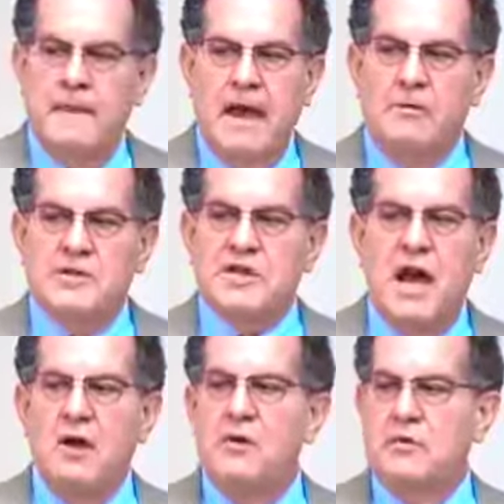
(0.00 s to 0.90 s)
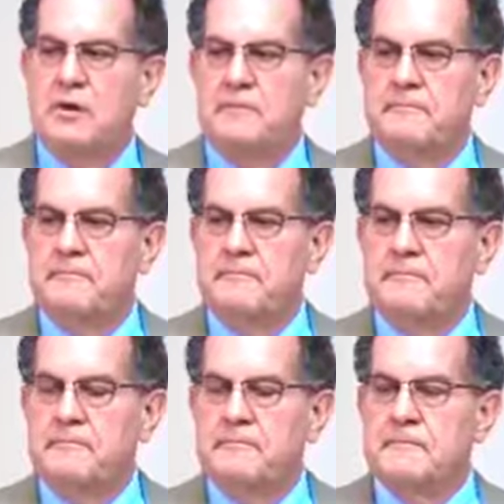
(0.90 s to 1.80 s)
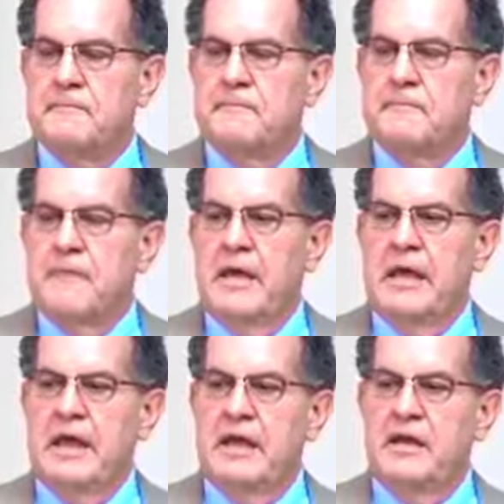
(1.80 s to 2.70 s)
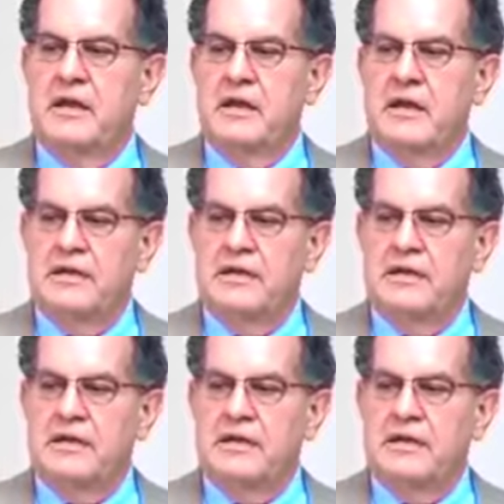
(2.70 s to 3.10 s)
that which I owed and